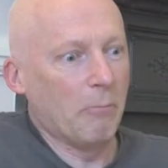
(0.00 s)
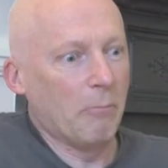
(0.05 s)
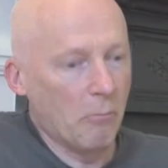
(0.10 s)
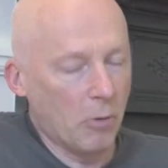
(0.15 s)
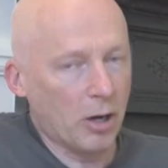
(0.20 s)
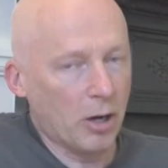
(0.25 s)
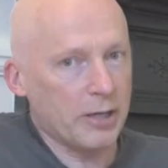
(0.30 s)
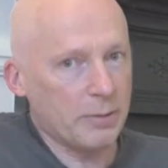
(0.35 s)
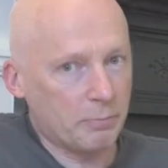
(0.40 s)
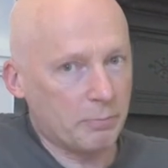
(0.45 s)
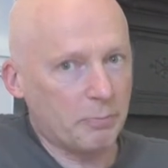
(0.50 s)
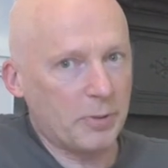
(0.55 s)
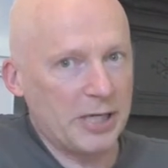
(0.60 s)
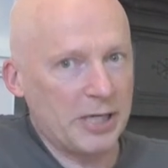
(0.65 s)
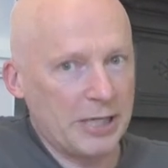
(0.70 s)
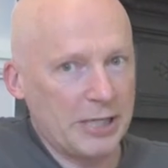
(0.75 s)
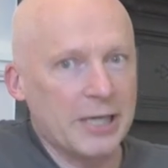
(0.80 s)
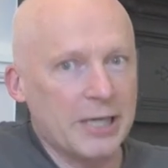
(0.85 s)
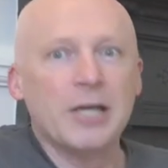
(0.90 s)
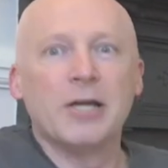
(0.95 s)
might
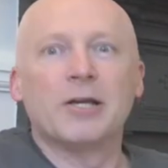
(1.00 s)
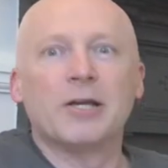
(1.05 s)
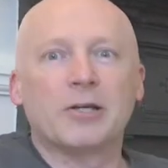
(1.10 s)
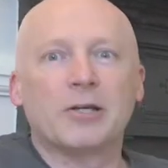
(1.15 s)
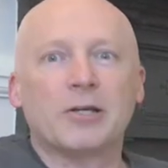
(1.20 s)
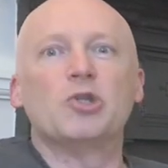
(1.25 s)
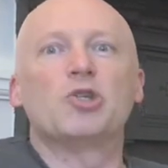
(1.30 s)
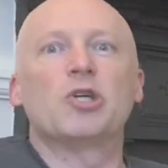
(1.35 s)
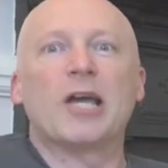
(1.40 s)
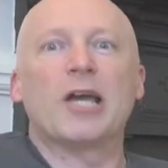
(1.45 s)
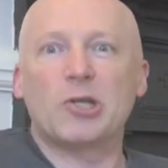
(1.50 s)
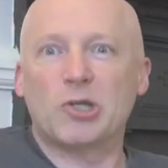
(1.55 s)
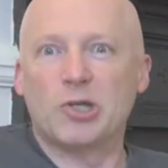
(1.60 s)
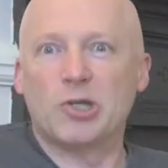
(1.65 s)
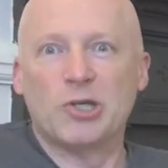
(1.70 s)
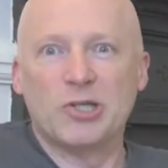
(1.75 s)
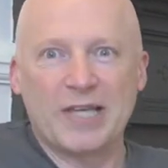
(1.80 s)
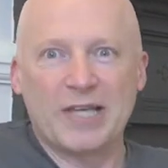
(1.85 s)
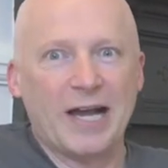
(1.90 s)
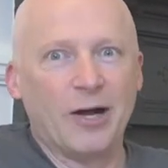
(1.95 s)
be
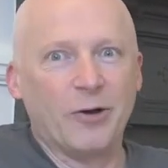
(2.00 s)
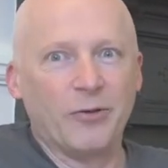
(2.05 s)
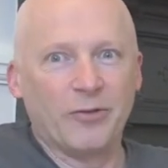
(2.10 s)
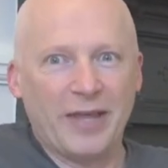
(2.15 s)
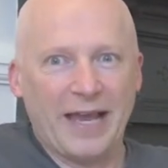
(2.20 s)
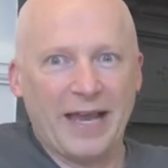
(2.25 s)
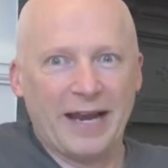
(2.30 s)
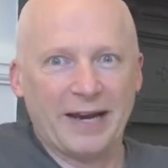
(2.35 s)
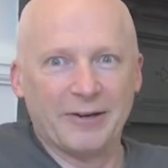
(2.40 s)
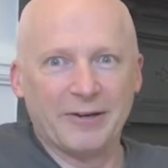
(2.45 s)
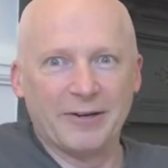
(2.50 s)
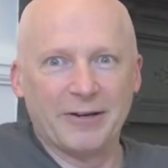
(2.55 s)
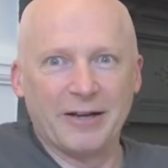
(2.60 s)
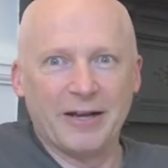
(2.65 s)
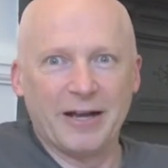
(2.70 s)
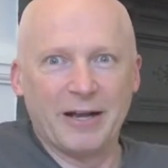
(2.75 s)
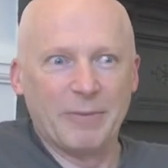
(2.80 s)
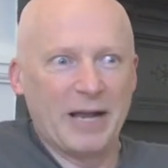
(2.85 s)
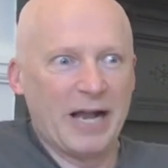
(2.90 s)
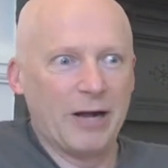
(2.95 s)
conjectures out there
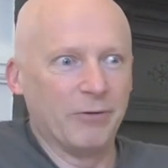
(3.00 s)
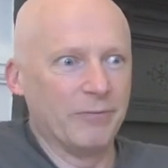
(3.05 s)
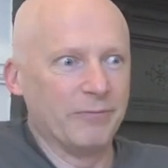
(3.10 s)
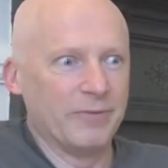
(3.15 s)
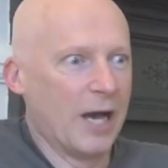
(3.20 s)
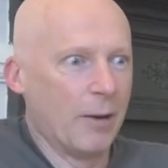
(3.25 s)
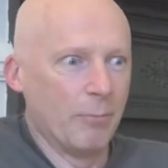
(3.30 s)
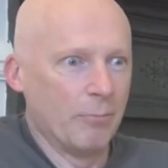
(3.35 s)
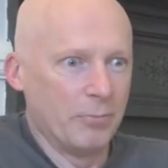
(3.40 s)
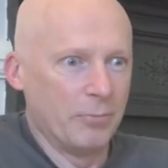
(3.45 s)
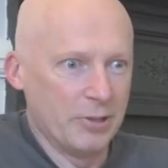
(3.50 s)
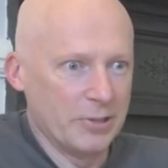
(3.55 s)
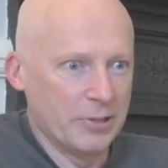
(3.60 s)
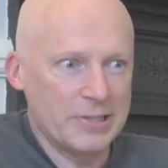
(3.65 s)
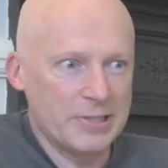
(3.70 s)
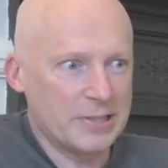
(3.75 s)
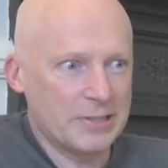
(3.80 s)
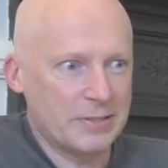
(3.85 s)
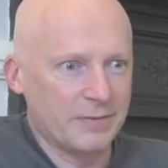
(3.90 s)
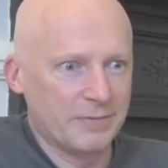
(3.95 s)
about
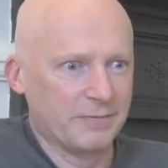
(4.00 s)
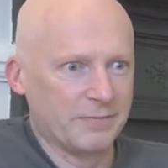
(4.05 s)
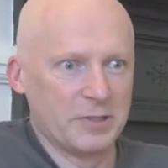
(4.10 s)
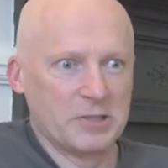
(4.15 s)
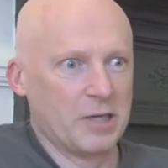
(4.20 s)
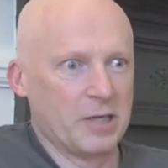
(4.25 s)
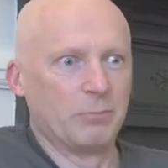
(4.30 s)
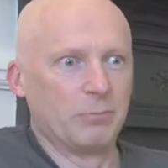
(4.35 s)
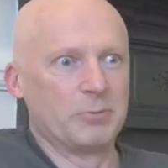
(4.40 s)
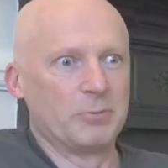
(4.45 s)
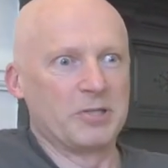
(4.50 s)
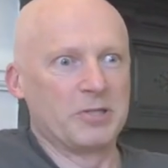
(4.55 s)
numbers, for example,